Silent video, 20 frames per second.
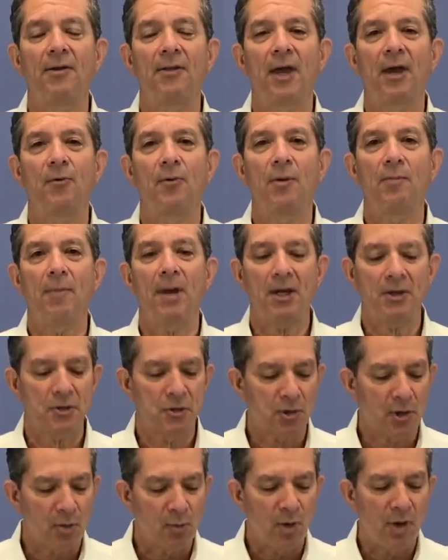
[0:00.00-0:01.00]
that we make
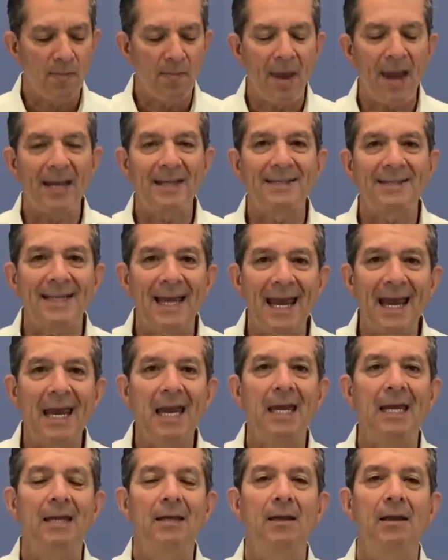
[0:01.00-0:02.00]
sure we
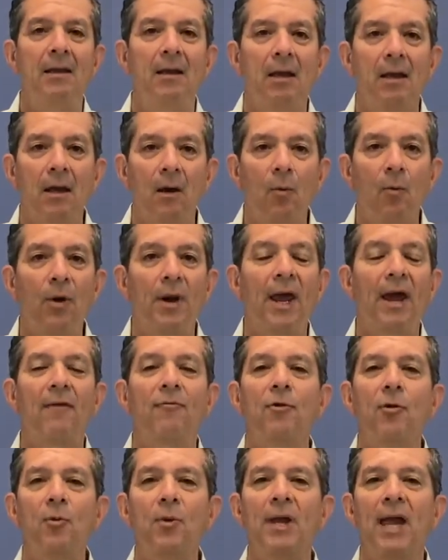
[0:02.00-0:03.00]
maintain
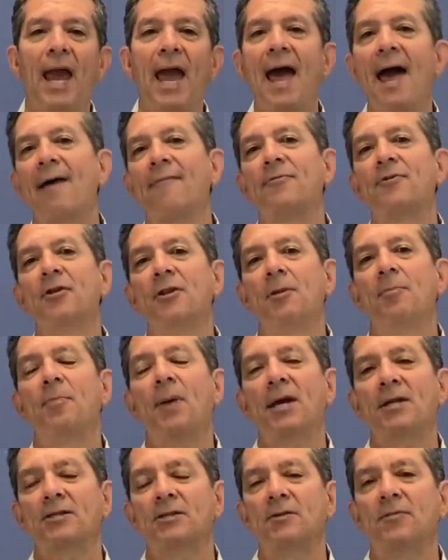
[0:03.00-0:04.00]
whatever we have to the
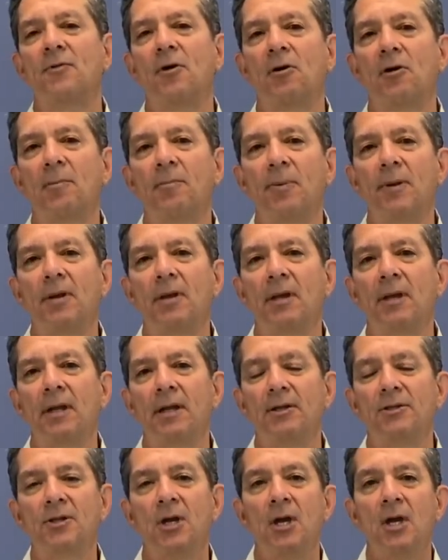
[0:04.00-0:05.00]
best of our
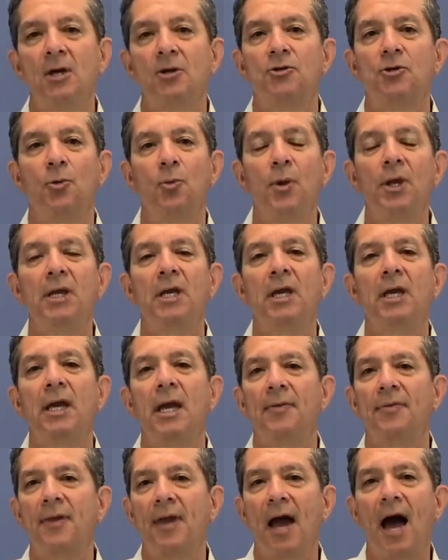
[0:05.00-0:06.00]
abilities so we can
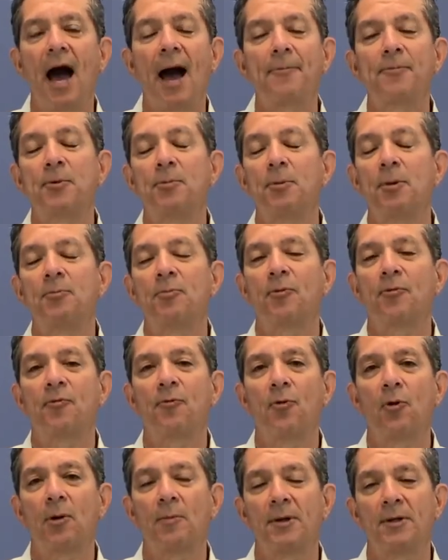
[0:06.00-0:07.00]
get the optimum
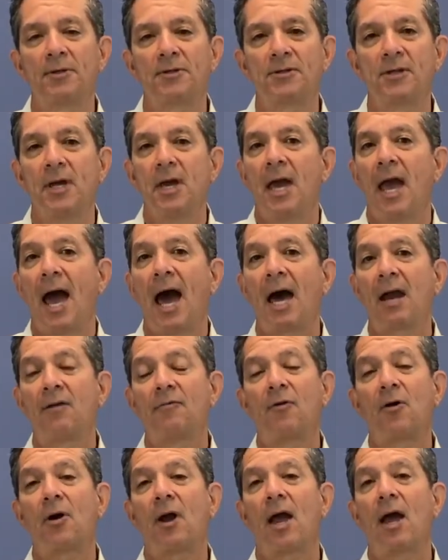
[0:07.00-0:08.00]
performance out
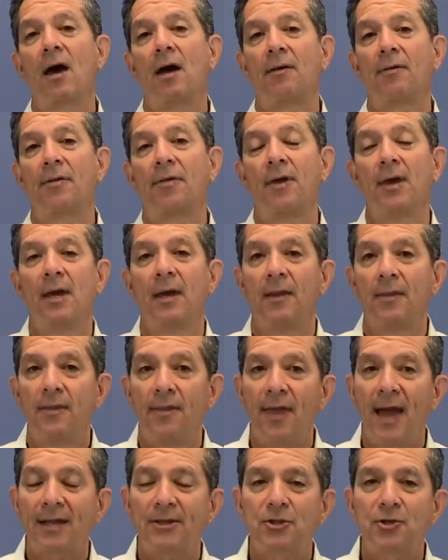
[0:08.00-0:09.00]
of our health.
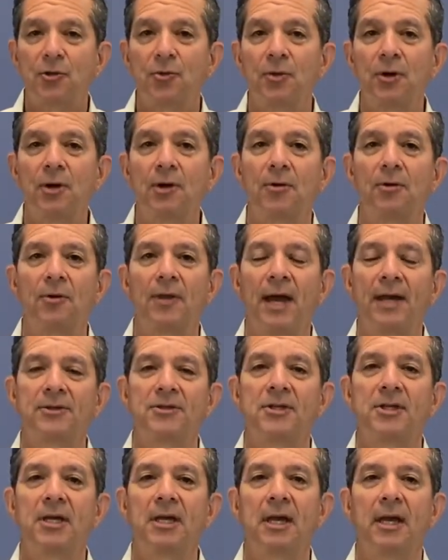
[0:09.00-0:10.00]
That's critical, that's
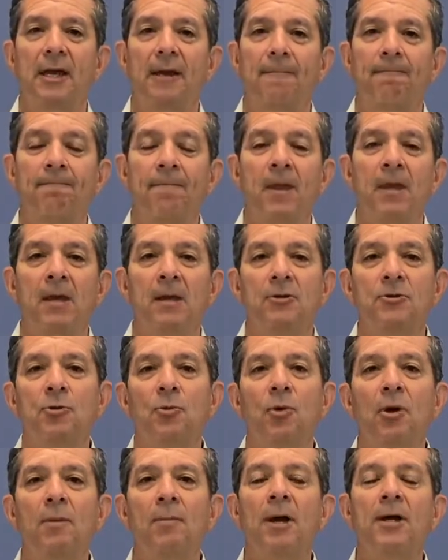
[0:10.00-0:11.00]
key. So
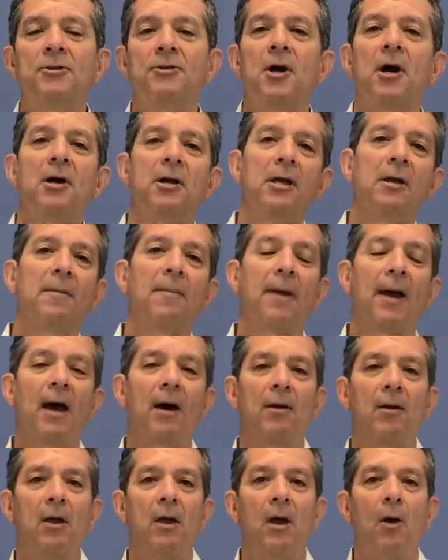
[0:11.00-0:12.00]
what am I talking
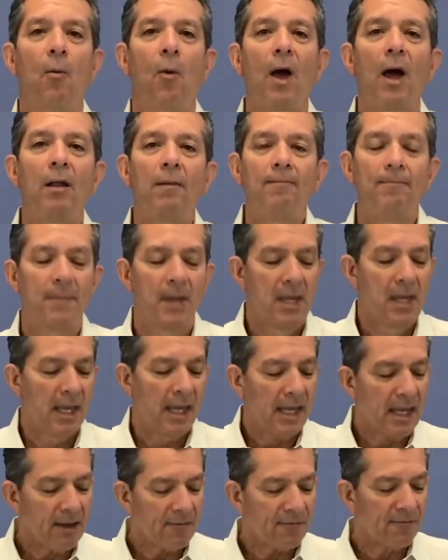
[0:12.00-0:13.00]
about? Well,
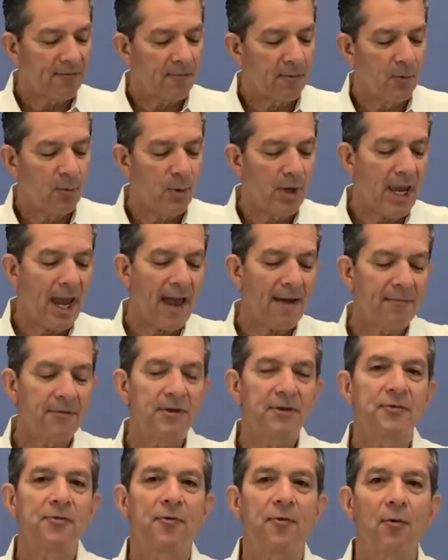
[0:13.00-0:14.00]
if we have
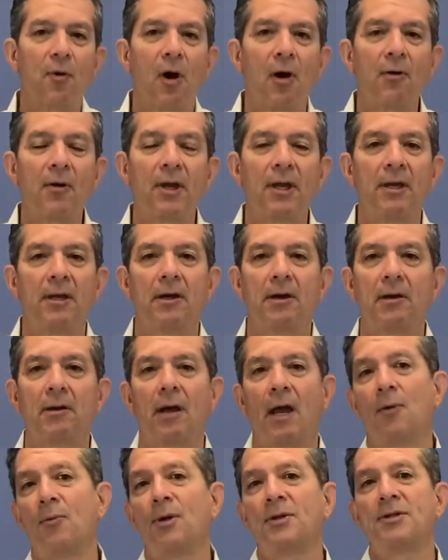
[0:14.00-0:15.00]
this Ferrari here
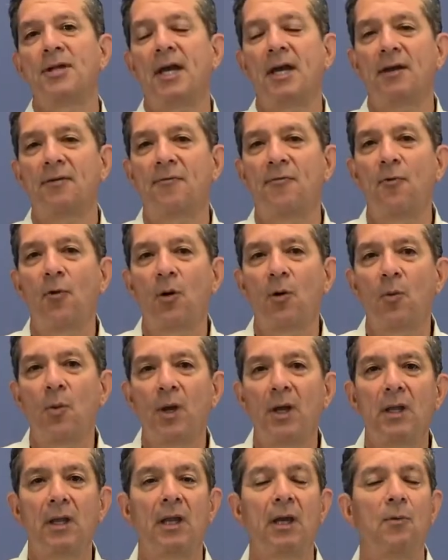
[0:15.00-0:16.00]
and we take it
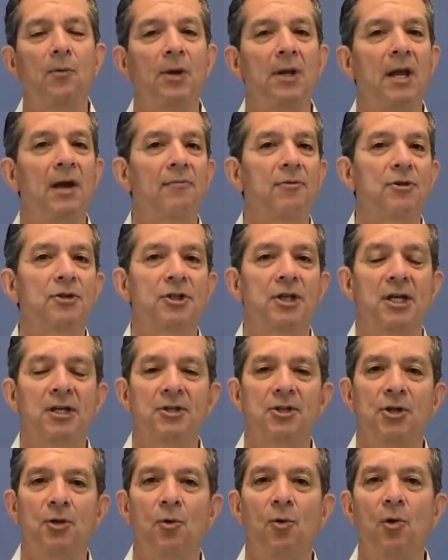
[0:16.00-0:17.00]
four-wheeling, we never change
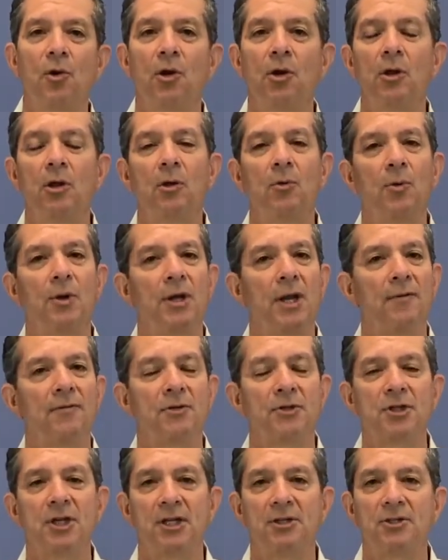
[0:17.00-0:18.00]
the oil, we never
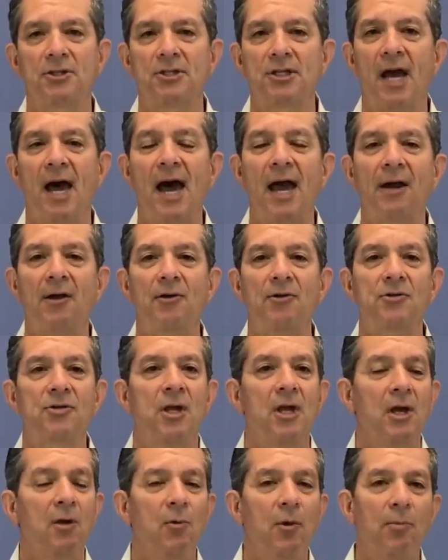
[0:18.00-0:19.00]
change the tires,
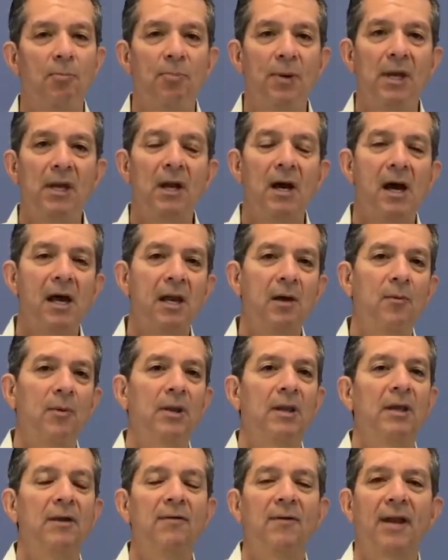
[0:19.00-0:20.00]
we beat on it, we
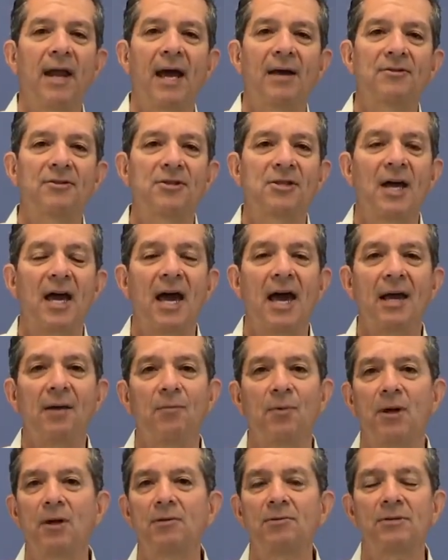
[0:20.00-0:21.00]
leave it outside,
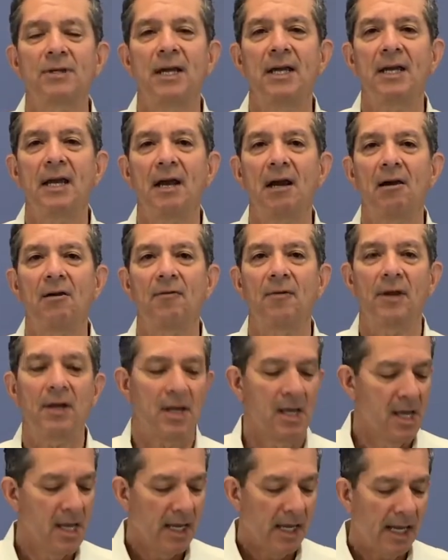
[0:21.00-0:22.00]
we don't take care of it,
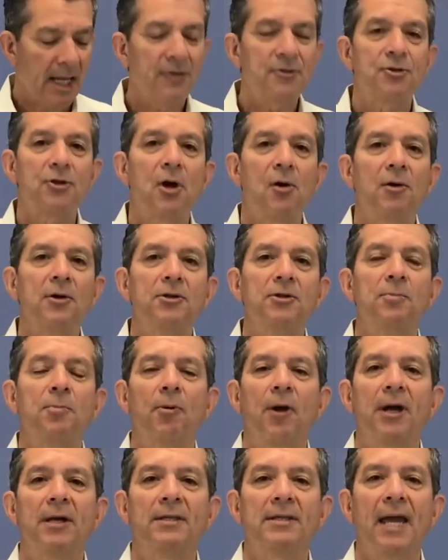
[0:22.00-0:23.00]
it's going to
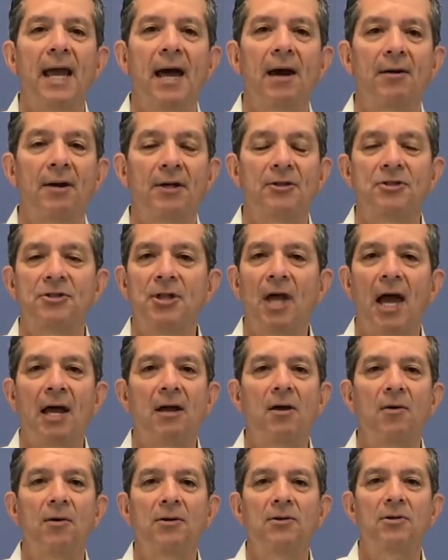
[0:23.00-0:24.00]
break down. It's not
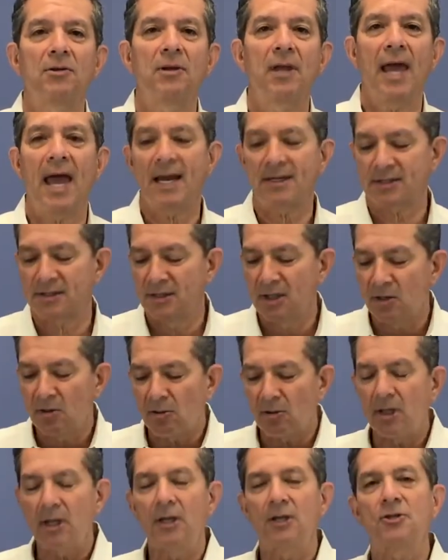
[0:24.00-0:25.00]
going to last
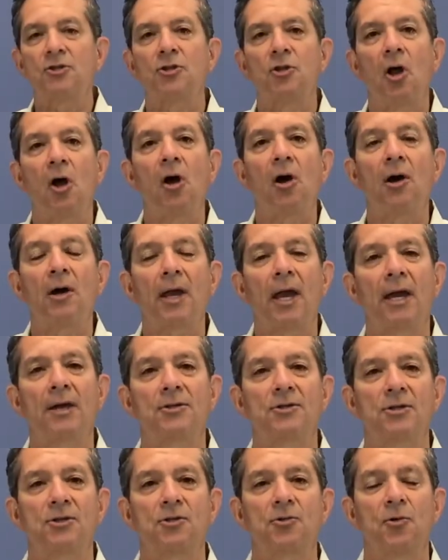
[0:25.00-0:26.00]
nearly as long as
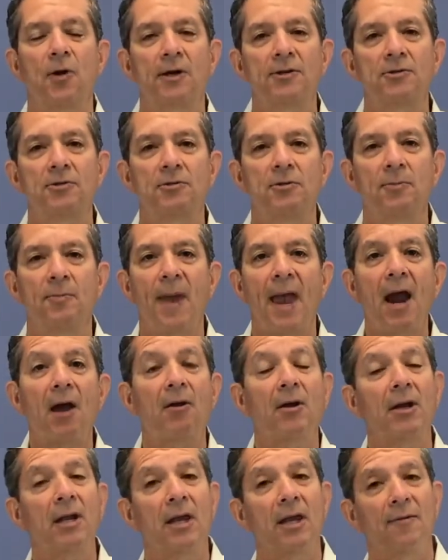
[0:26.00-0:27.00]
this Chrysler
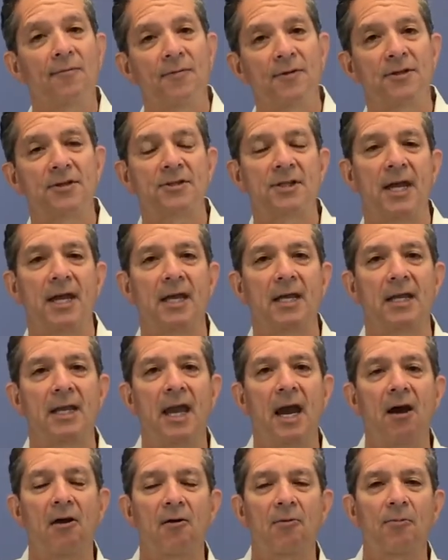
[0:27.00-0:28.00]
LeBaron if it's taken
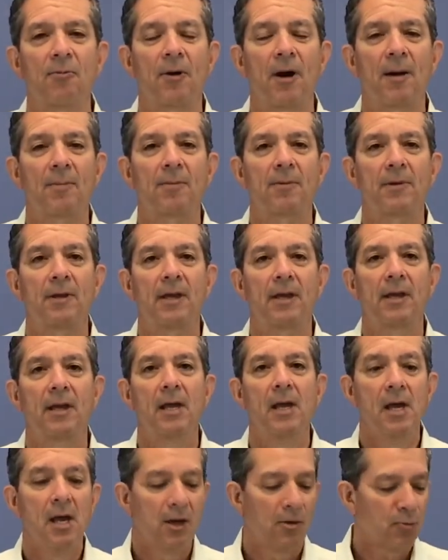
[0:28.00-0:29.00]
care of properly.
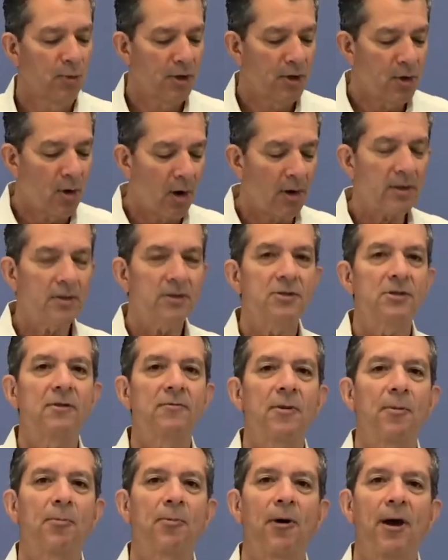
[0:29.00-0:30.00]
Regardless of
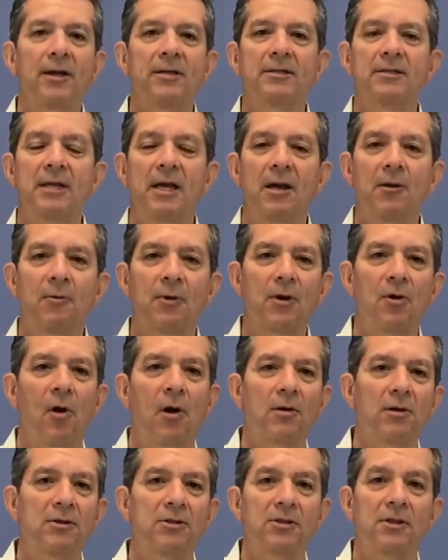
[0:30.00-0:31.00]
the price tag,
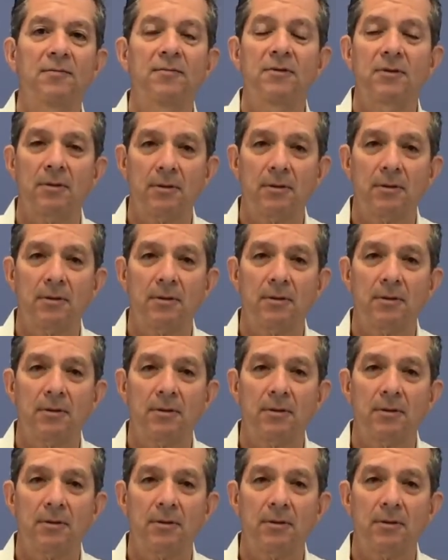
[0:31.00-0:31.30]
regardless of